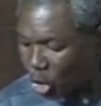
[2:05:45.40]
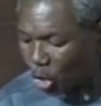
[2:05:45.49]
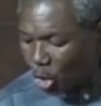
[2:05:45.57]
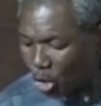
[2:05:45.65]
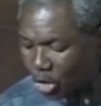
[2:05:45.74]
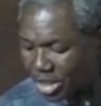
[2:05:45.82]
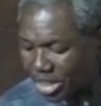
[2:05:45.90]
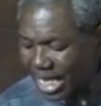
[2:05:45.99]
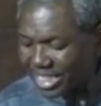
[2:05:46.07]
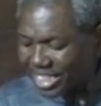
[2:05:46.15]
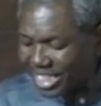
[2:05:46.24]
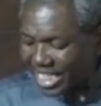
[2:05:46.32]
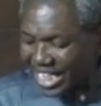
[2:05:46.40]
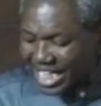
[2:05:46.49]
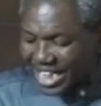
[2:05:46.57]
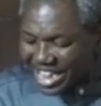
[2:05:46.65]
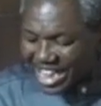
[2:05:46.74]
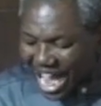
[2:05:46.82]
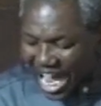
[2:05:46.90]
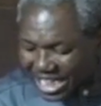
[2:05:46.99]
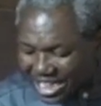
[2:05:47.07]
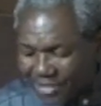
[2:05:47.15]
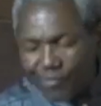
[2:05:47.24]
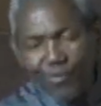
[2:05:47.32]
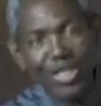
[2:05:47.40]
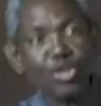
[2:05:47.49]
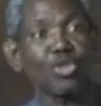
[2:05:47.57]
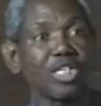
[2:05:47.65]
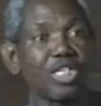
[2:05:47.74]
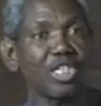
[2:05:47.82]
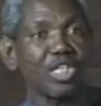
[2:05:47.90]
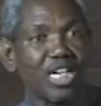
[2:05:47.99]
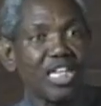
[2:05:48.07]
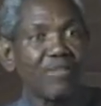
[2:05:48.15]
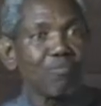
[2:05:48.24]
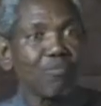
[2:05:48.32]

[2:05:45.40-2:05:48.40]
note that that verse 23